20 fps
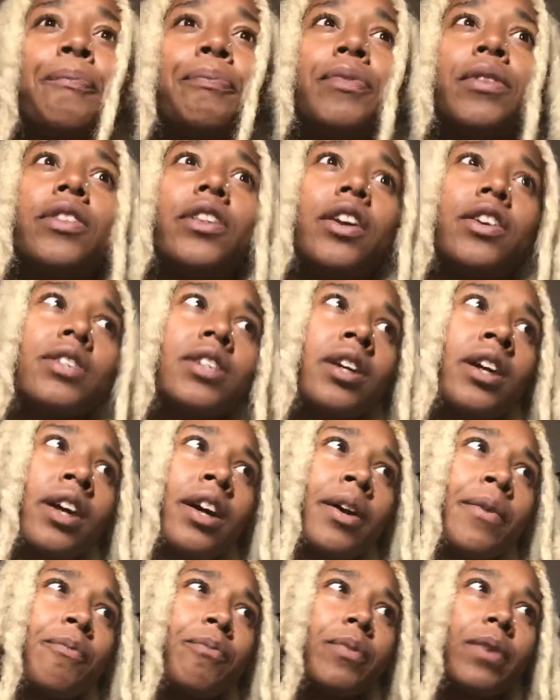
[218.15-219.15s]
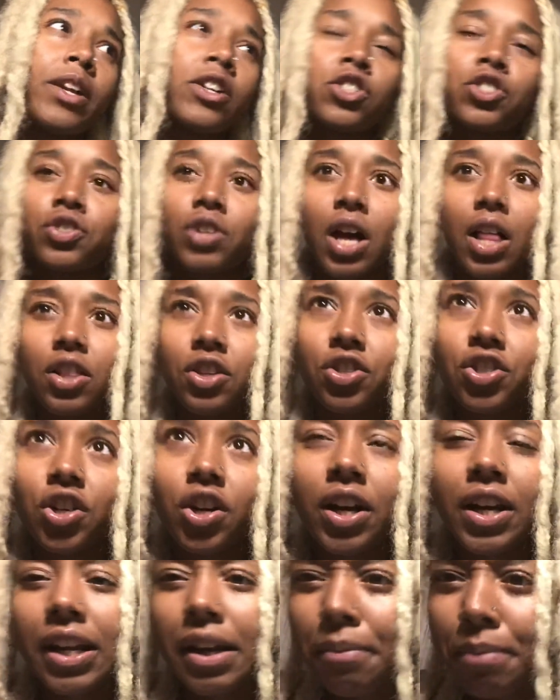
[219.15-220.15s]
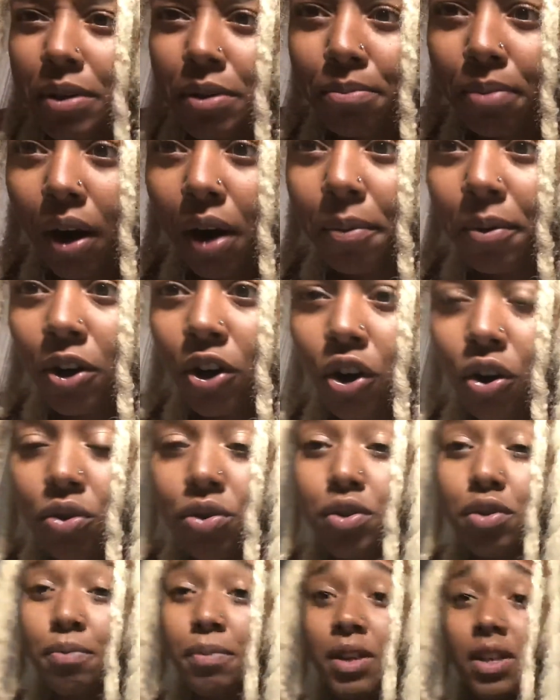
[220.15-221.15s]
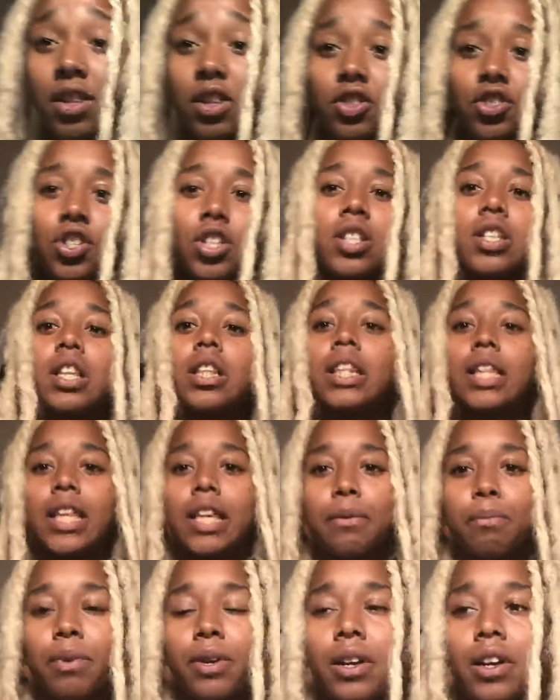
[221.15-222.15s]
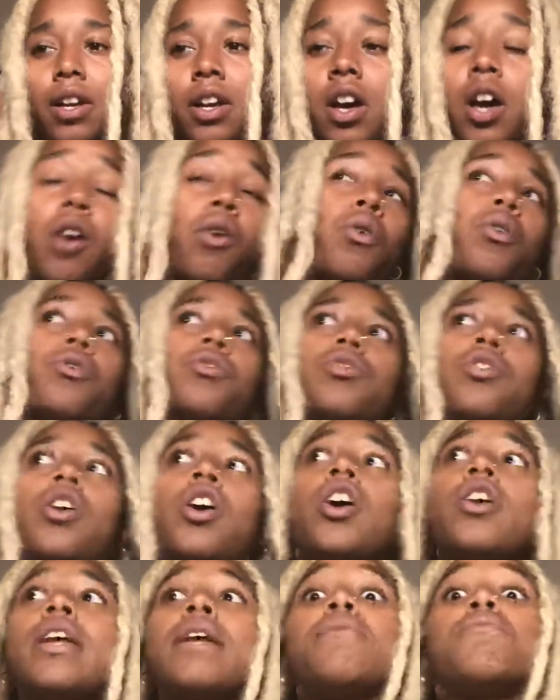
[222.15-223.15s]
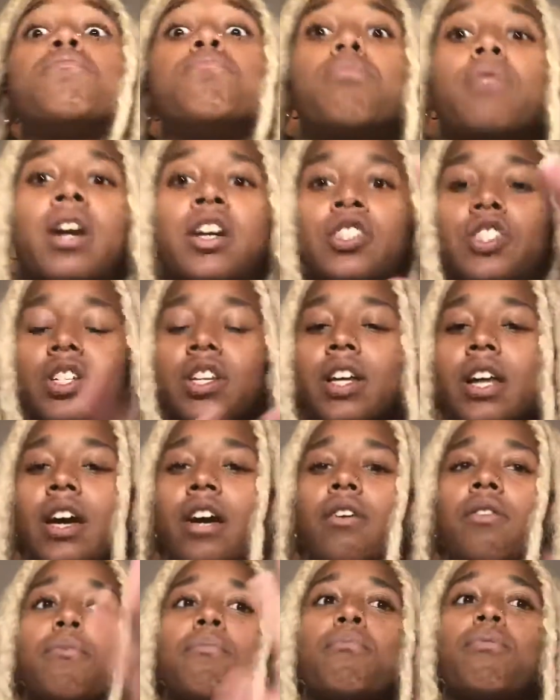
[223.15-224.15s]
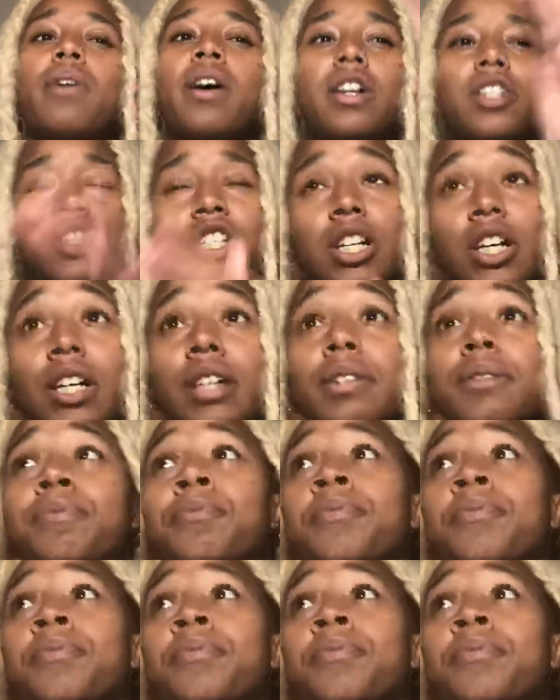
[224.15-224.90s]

there's a astrologer, her name is Barbara Goldsmith. She's a Libra. Well, her name's Brancha now. Brancha.